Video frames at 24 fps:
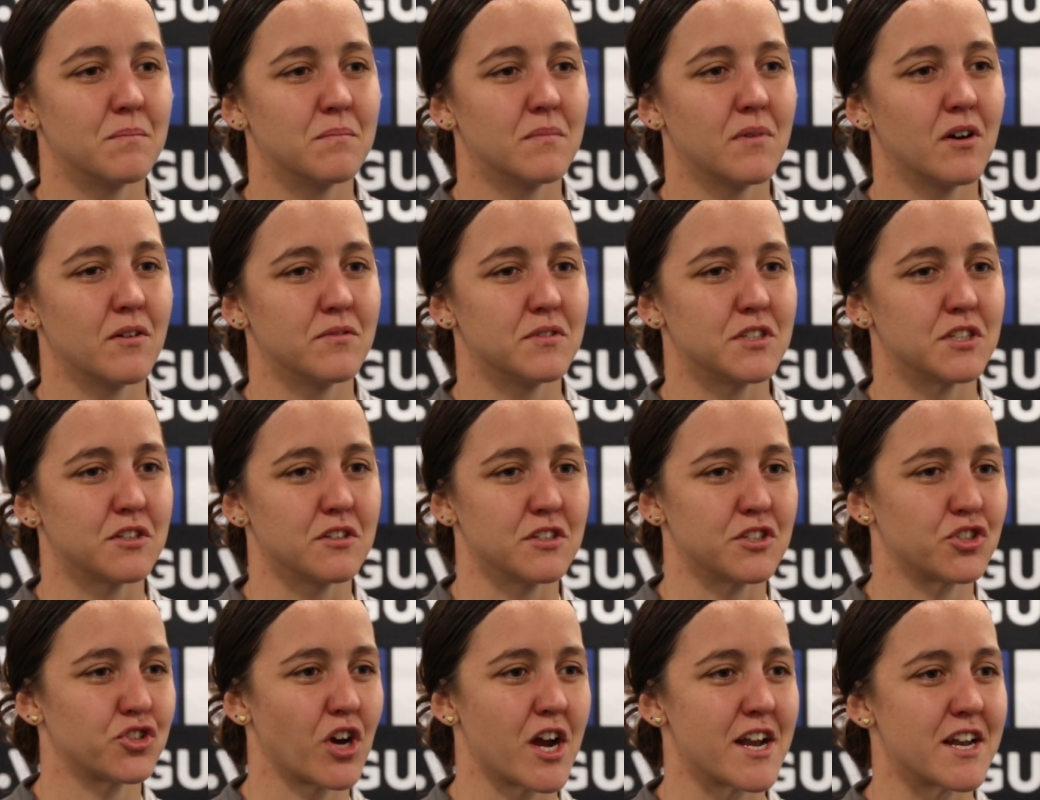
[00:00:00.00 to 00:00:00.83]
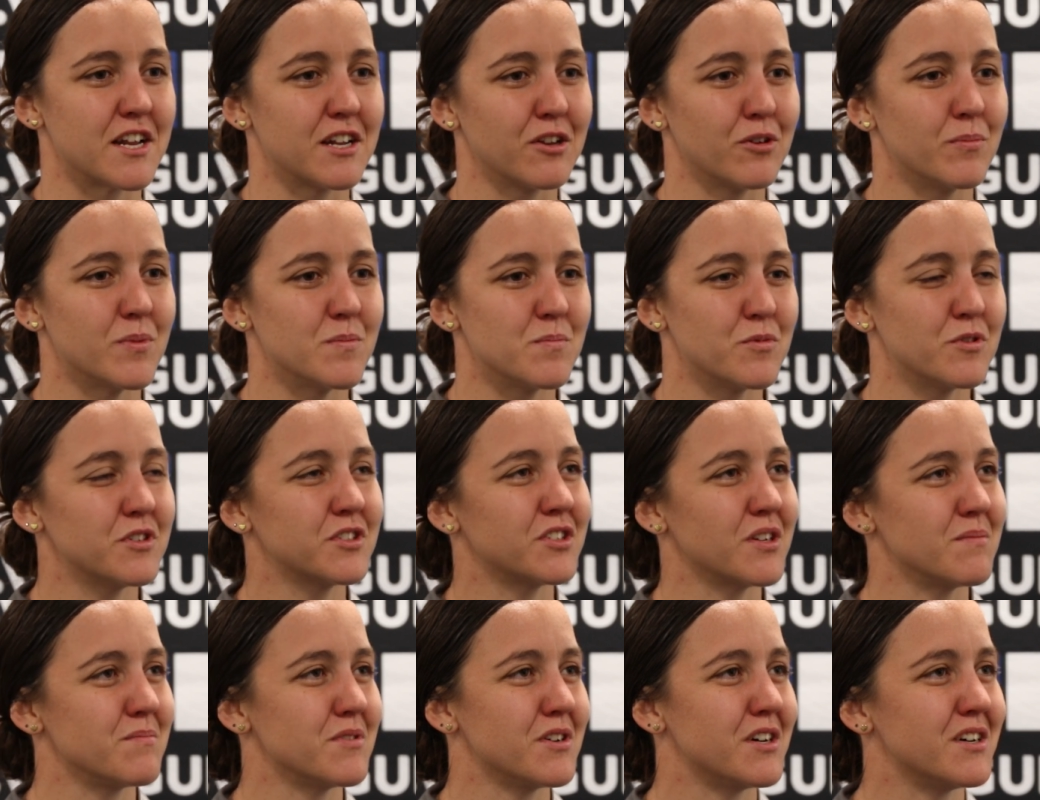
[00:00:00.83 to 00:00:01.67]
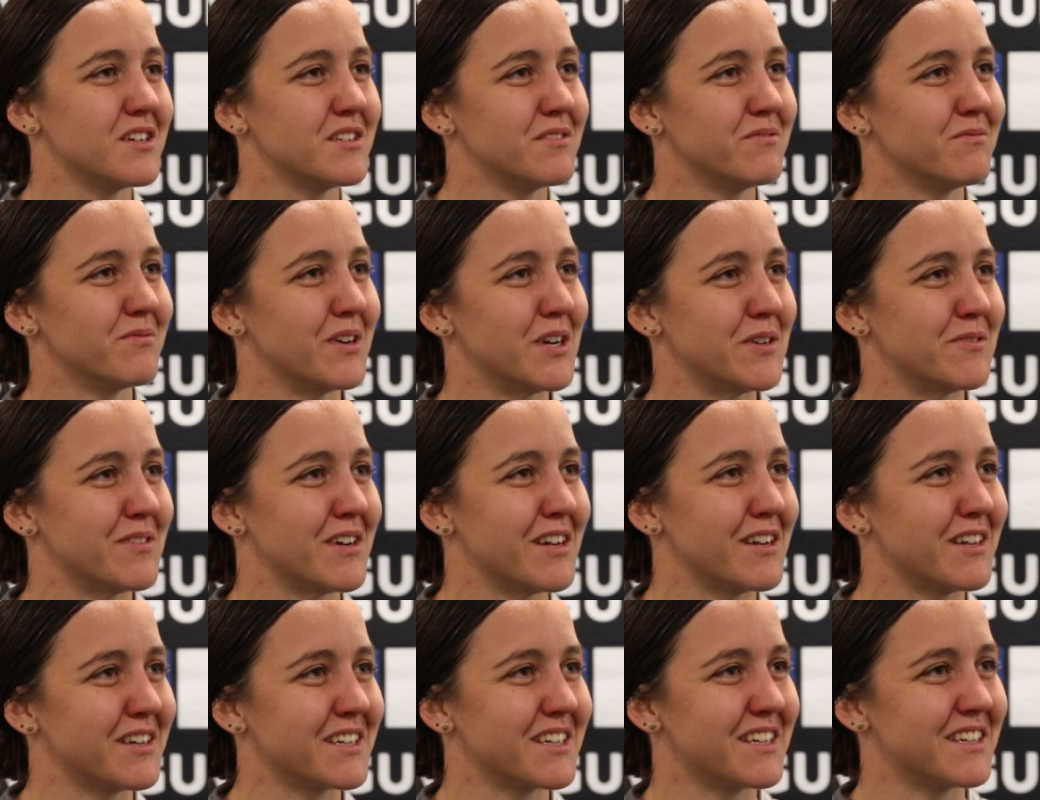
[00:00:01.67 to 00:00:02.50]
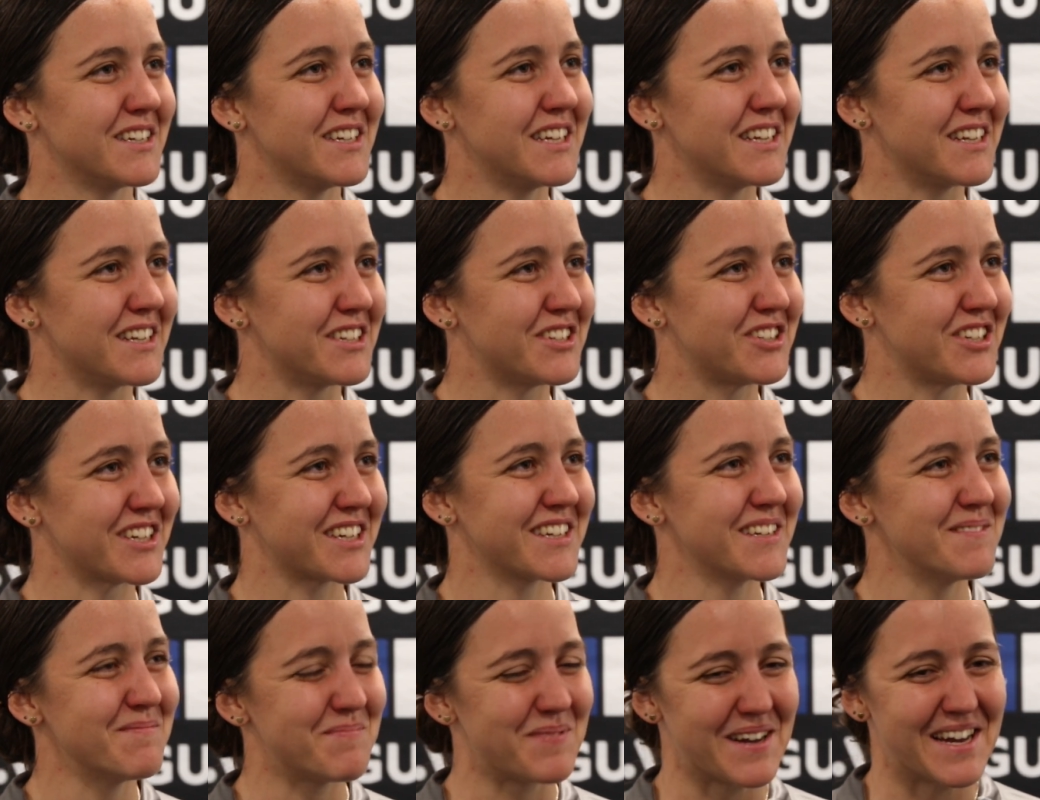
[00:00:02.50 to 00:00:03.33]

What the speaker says: obviously got to train it a little bit more, so I'm not running around like a headless chicken.